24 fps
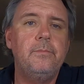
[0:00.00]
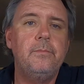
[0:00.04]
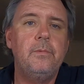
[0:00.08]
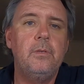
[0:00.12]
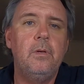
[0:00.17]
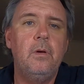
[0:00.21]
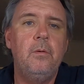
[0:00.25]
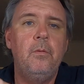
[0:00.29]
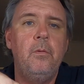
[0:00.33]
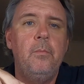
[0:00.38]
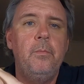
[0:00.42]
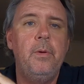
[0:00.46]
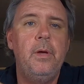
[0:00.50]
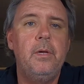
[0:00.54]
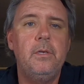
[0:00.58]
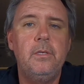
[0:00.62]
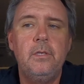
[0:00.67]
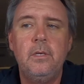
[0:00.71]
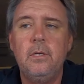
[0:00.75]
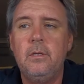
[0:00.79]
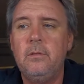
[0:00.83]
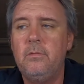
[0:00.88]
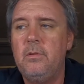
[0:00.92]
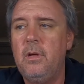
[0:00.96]
I'm about
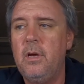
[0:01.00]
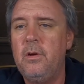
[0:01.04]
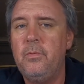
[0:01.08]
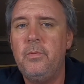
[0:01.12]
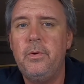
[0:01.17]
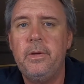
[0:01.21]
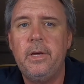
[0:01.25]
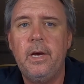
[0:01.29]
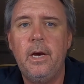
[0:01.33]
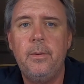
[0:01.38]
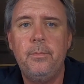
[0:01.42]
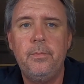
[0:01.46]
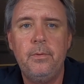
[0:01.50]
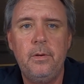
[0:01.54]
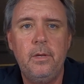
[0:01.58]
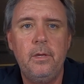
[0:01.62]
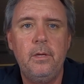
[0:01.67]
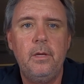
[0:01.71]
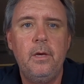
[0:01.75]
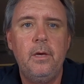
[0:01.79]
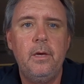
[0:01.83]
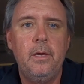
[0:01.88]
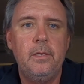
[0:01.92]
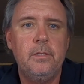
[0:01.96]
to rig up and then
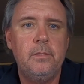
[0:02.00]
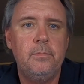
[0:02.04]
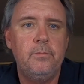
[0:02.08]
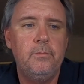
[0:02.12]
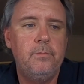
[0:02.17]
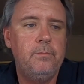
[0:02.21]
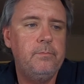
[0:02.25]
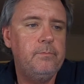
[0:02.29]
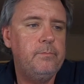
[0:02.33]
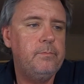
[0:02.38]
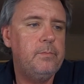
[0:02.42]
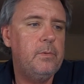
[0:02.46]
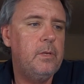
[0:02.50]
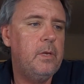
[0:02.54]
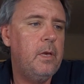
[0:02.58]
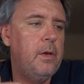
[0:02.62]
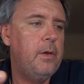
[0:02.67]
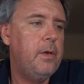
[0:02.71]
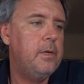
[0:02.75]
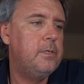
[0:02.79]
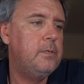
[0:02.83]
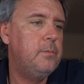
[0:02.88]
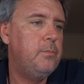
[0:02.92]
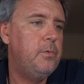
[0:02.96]
go get some
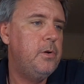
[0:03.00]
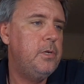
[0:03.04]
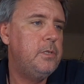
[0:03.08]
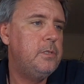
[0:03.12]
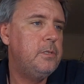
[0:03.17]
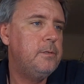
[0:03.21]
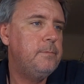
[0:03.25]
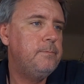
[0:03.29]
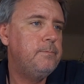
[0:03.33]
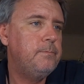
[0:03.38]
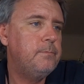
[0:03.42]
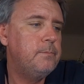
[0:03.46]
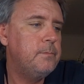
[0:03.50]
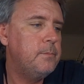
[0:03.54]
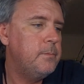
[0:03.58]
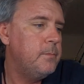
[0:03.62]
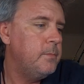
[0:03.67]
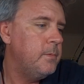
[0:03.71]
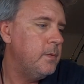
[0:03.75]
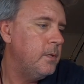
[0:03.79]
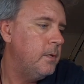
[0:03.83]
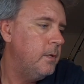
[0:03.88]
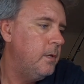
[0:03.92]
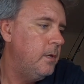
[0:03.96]
rest,
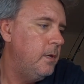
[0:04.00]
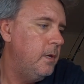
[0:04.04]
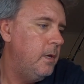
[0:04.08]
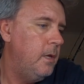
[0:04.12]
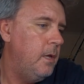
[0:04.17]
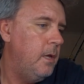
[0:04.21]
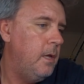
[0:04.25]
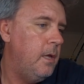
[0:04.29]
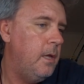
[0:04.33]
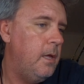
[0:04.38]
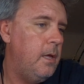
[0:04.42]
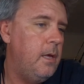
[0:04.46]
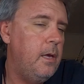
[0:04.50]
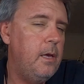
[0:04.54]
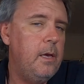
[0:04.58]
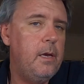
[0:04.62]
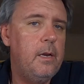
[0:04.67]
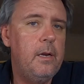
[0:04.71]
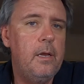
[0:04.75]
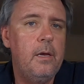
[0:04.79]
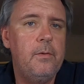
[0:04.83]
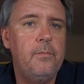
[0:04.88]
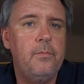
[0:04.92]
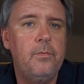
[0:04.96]
and
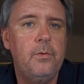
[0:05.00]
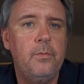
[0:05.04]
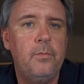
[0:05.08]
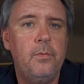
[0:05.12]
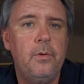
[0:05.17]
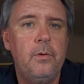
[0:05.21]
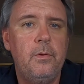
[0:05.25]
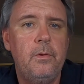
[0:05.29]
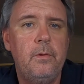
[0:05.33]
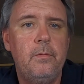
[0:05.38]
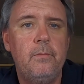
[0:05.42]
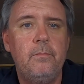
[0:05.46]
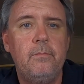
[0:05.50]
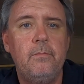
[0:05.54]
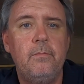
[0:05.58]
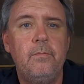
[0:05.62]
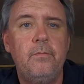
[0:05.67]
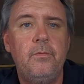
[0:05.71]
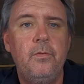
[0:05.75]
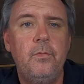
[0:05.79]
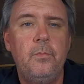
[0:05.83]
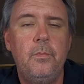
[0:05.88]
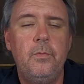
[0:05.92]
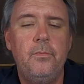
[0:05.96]
hopefully we
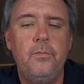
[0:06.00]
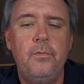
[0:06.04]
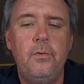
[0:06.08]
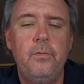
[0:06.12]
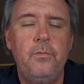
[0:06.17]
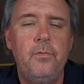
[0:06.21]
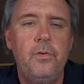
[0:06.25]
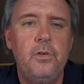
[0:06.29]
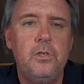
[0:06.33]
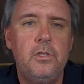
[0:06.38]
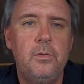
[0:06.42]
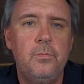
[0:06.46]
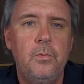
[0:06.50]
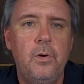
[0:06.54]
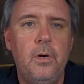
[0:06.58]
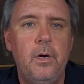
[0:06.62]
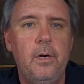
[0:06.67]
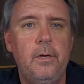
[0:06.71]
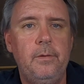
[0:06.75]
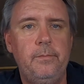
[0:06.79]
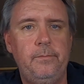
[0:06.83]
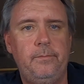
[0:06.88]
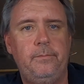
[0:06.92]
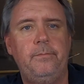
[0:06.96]
film a few fish tomorrow.
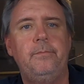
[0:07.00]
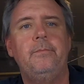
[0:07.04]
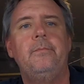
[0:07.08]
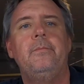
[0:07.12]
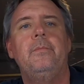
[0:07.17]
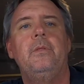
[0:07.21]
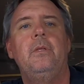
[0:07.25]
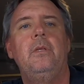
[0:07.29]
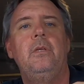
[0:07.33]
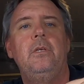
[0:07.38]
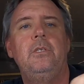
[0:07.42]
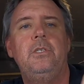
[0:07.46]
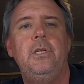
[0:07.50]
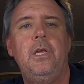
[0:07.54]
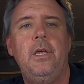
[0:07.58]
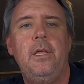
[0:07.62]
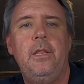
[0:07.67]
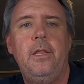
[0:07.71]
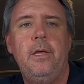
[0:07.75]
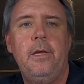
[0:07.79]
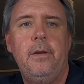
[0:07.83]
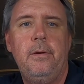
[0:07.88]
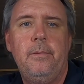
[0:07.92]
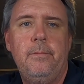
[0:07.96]
See you
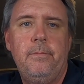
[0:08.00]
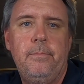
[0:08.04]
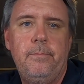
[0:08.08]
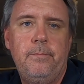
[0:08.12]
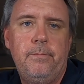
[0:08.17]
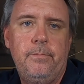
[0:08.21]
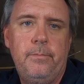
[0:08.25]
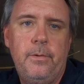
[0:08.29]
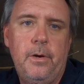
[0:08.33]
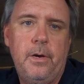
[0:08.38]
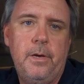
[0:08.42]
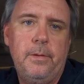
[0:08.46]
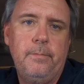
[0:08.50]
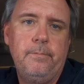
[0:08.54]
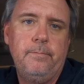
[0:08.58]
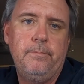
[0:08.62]
then. Bye.